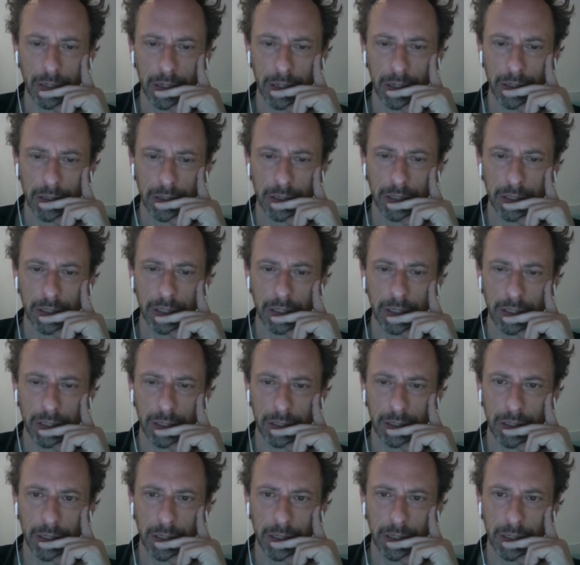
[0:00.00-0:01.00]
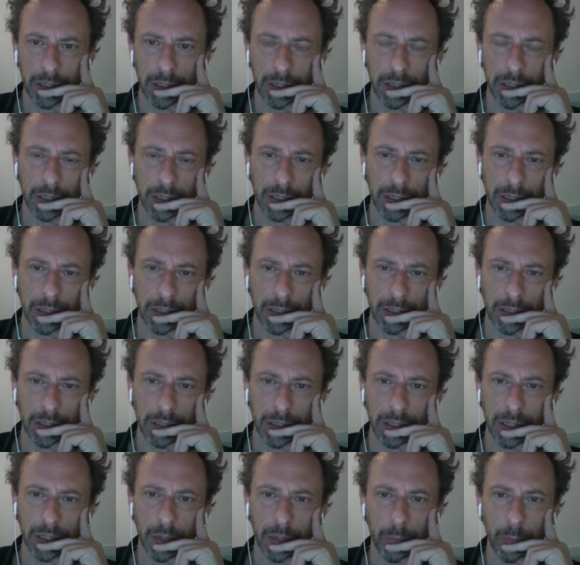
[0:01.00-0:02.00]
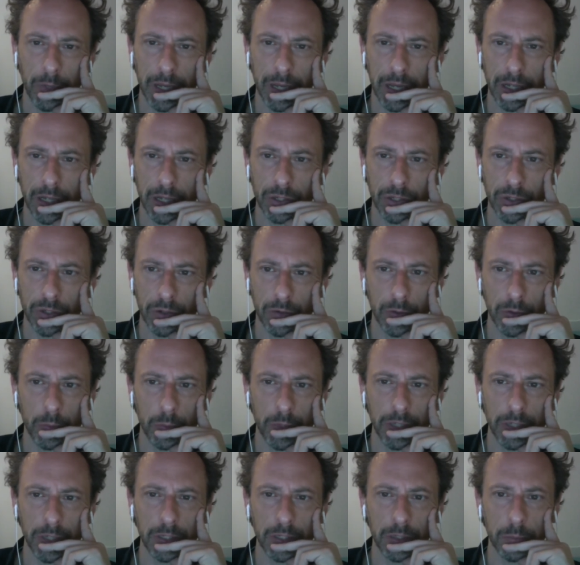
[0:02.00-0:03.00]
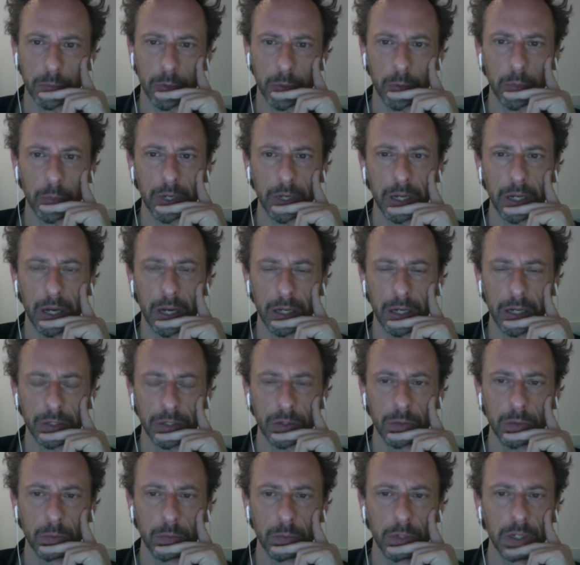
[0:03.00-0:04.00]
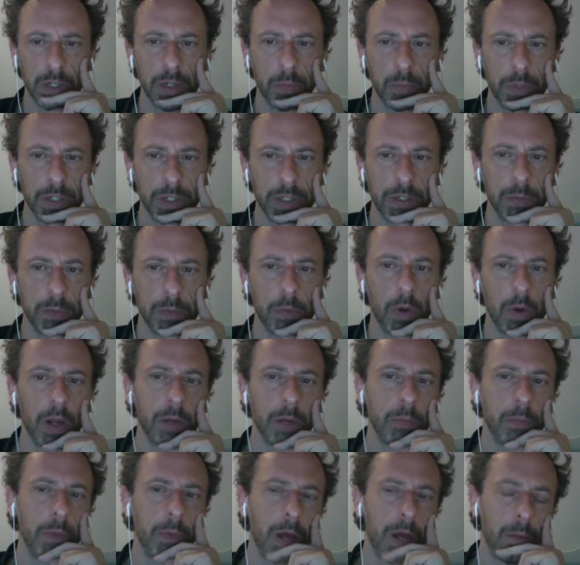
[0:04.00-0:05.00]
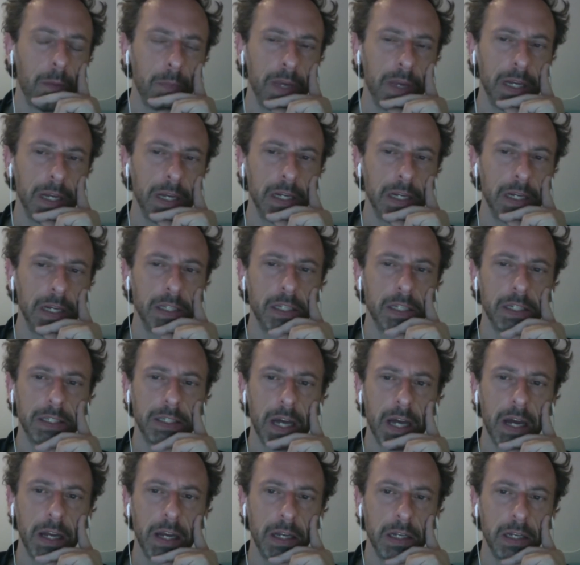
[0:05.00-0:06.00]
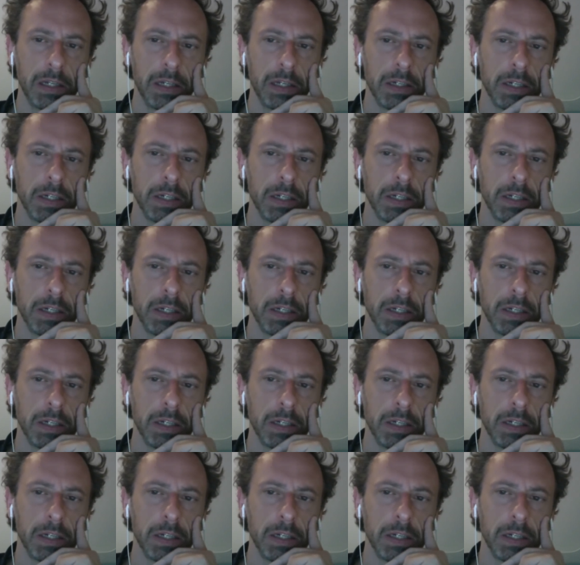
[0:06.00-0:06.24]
the the the application of the principle. But I assume that the principle are, am mainly design.